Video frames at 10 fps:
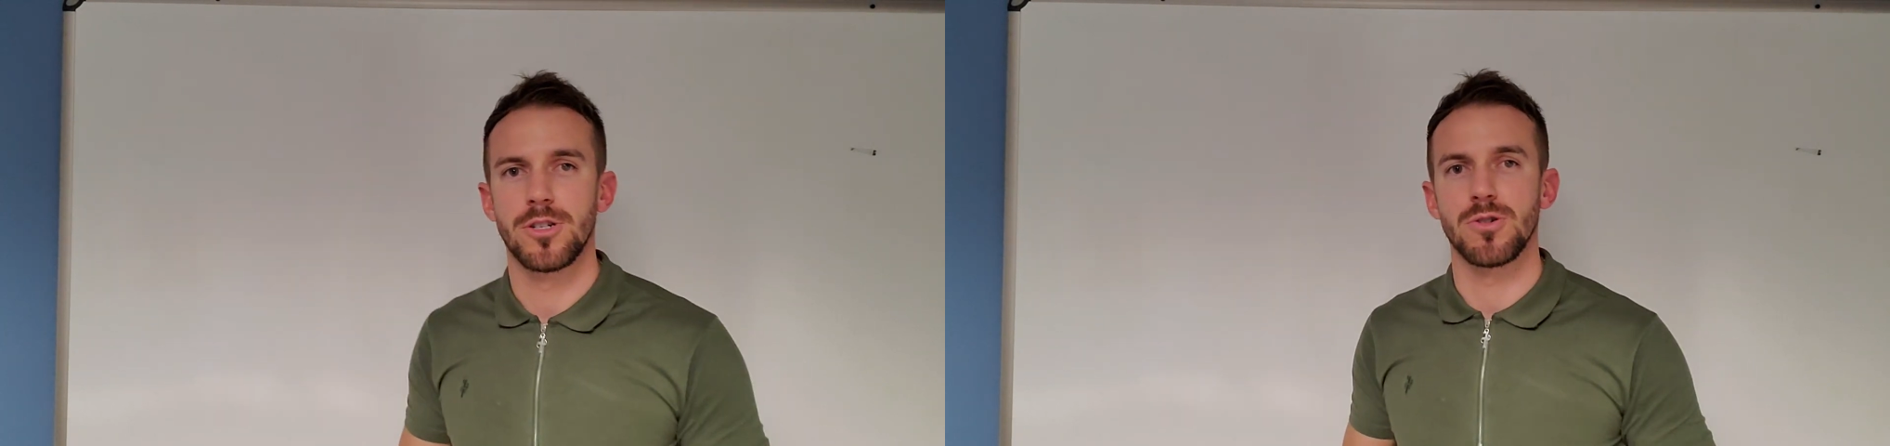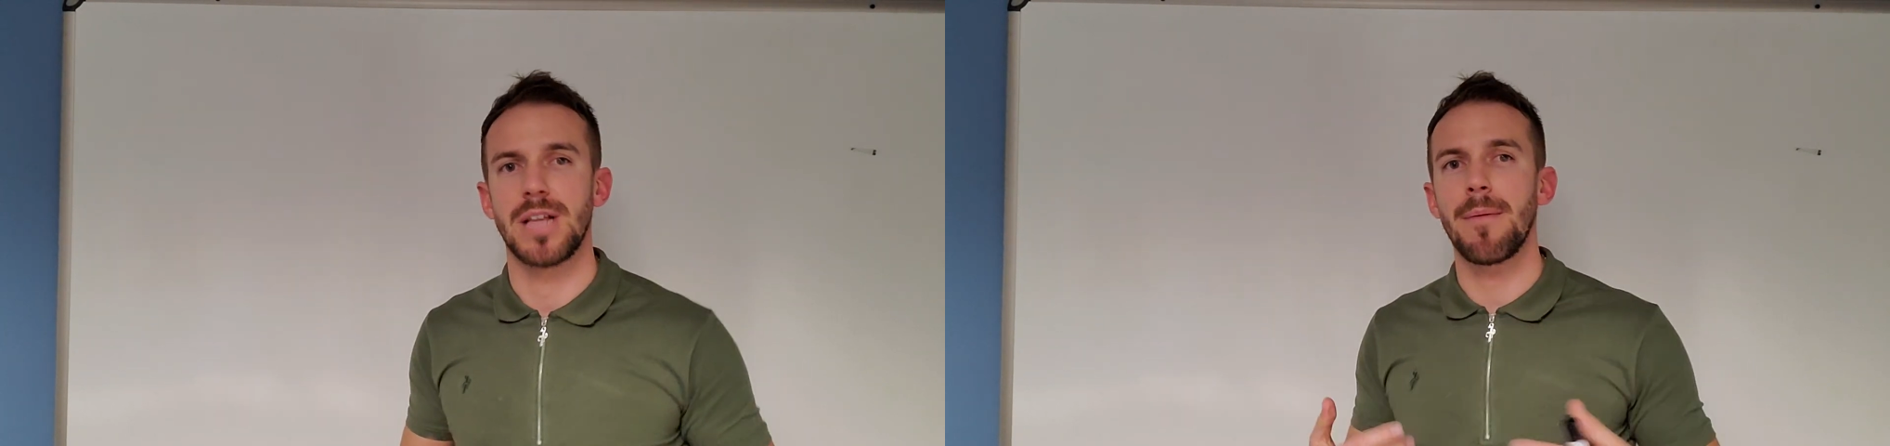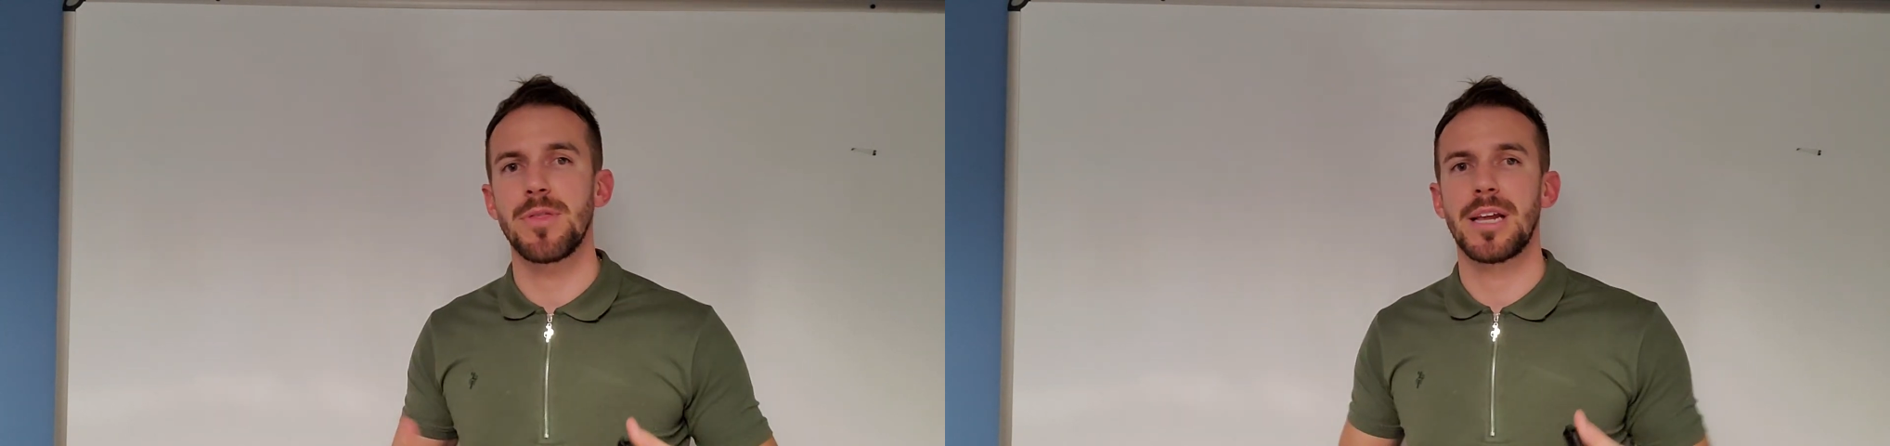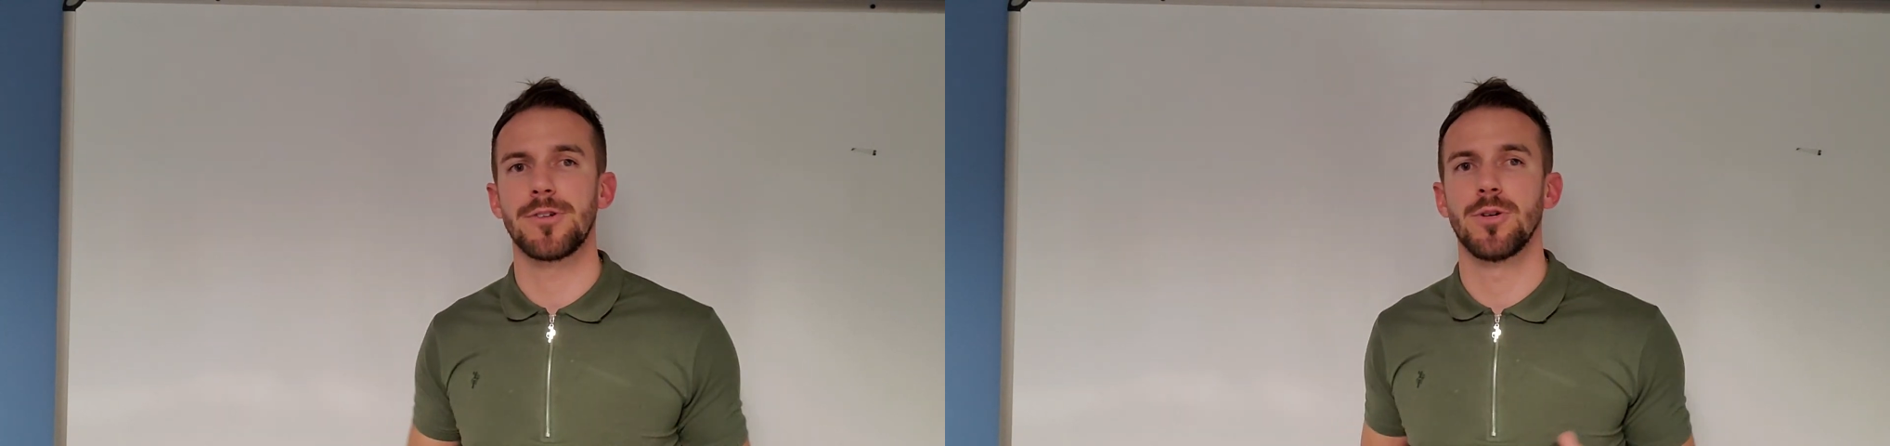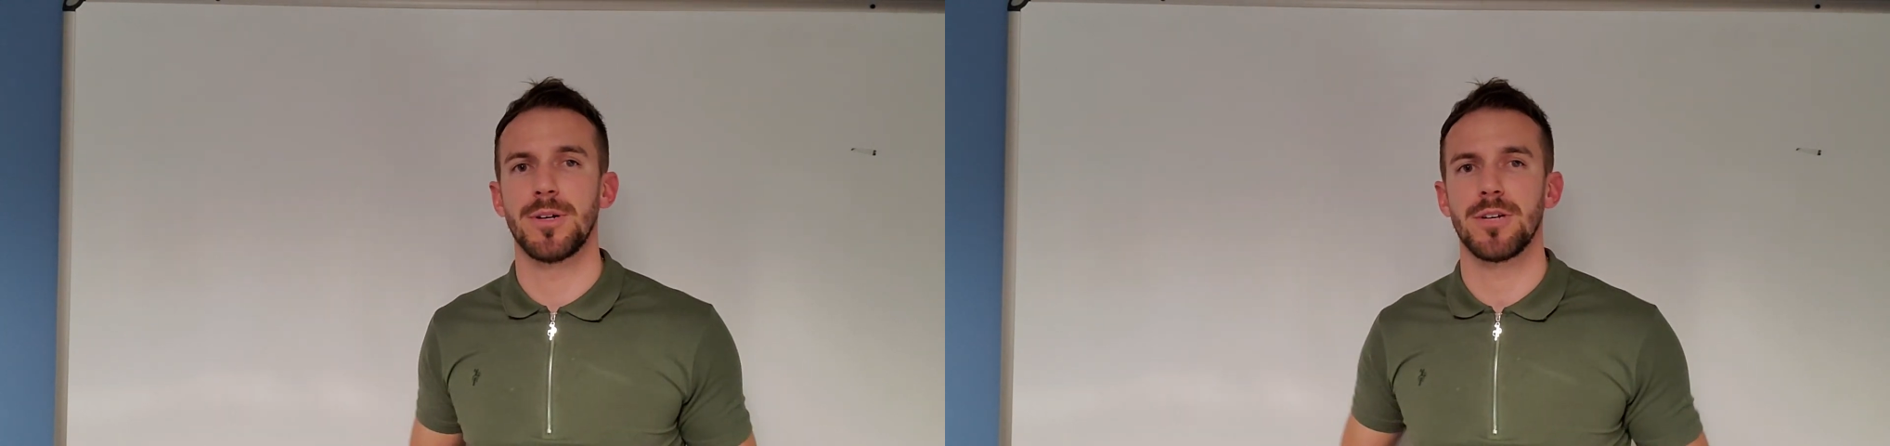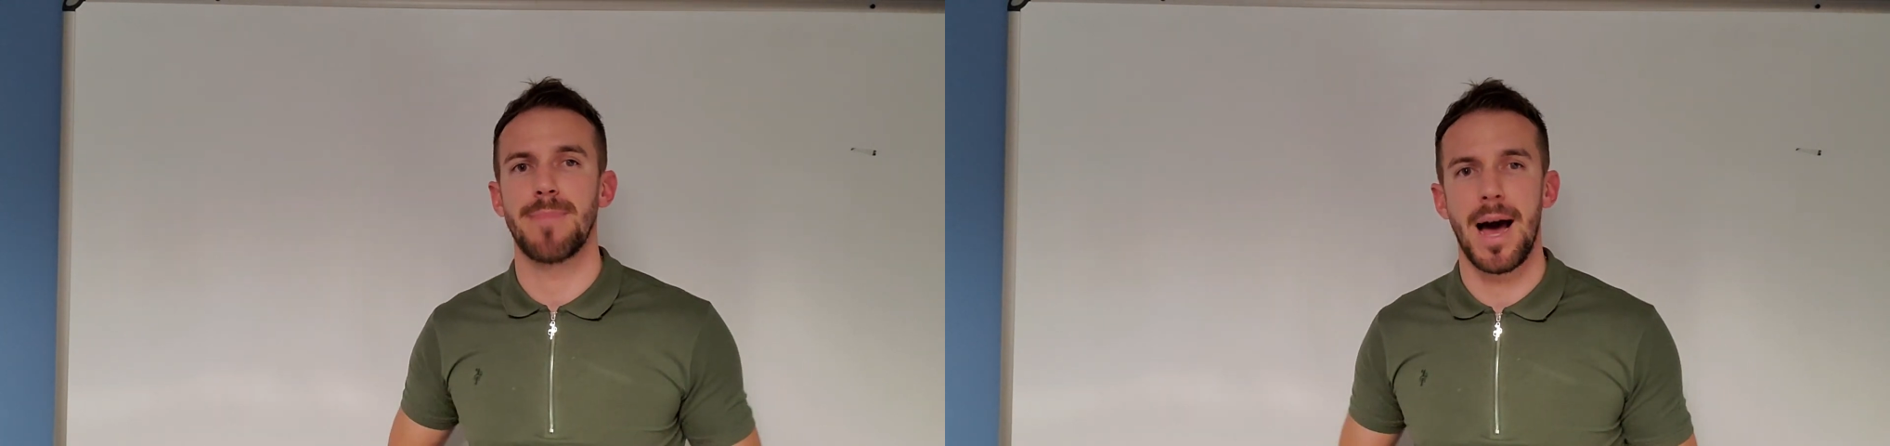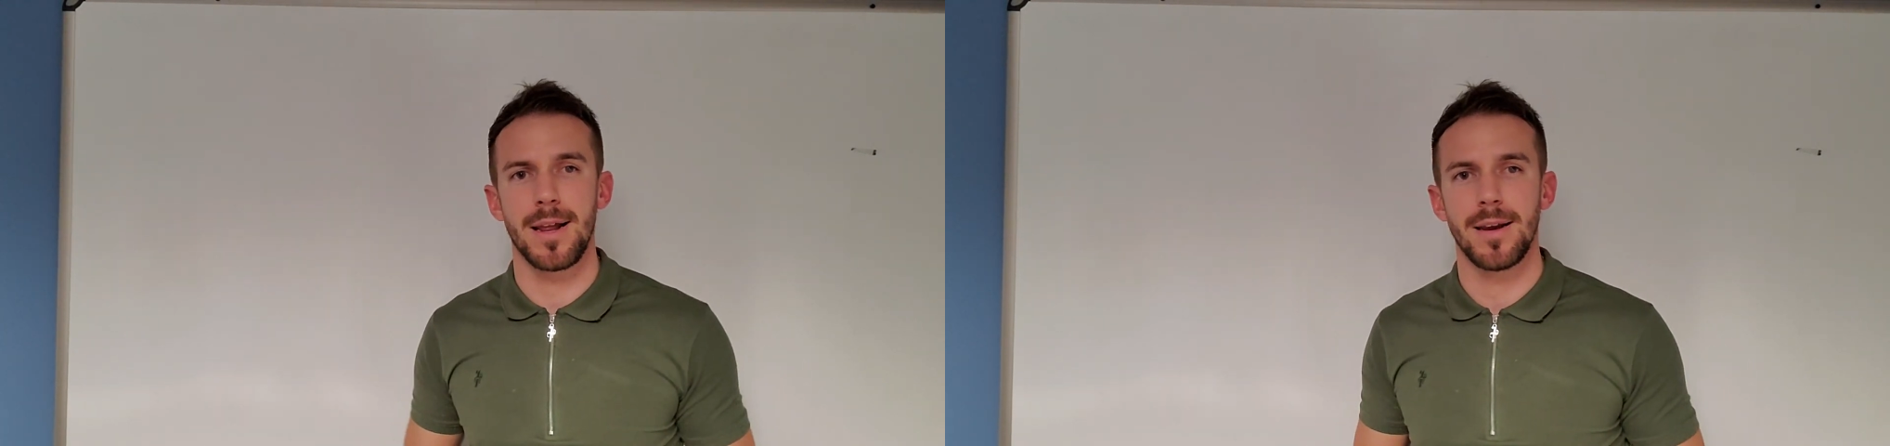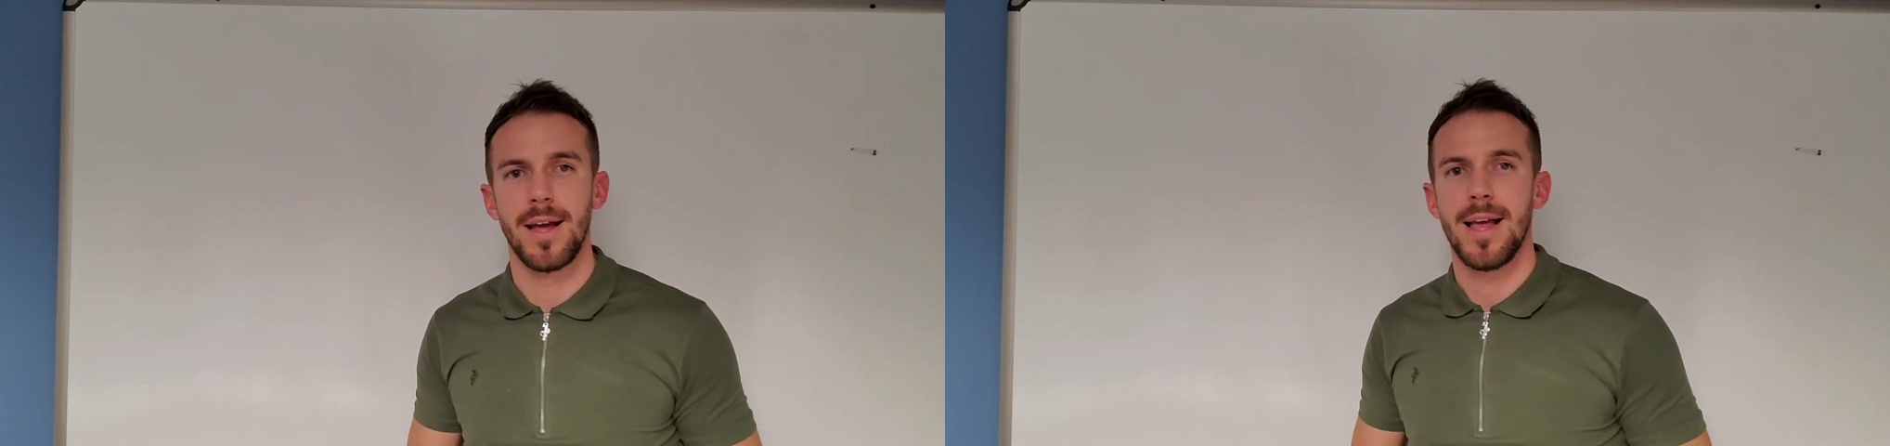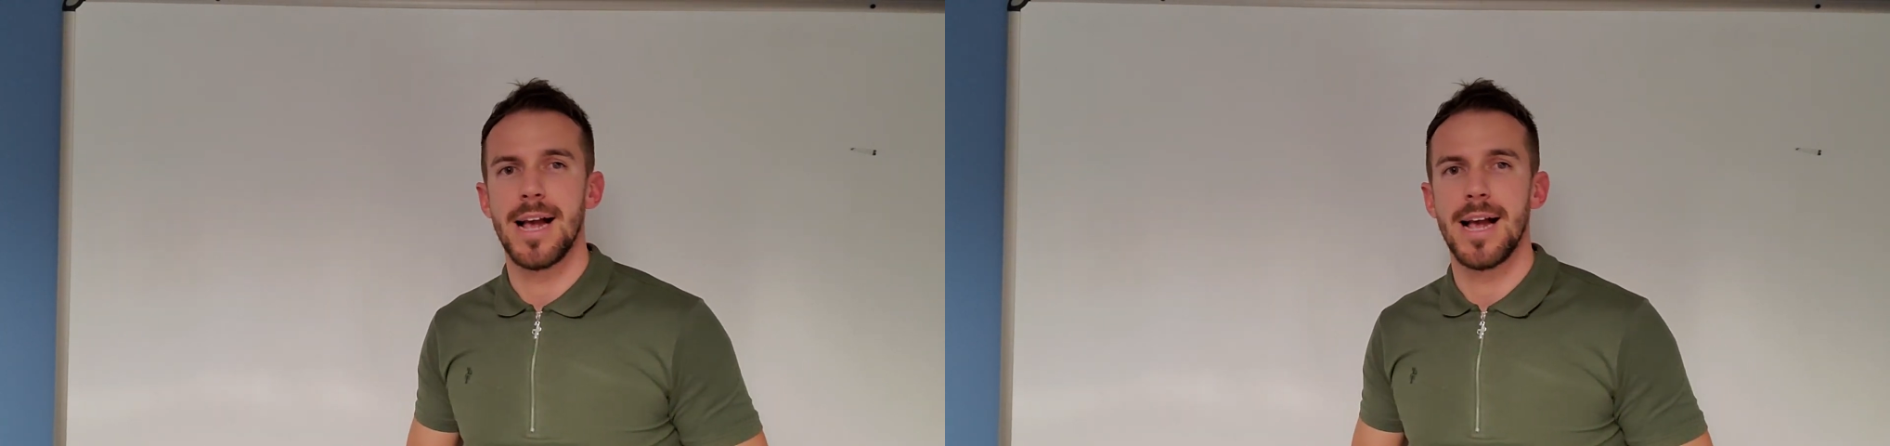So stop thinking too much about it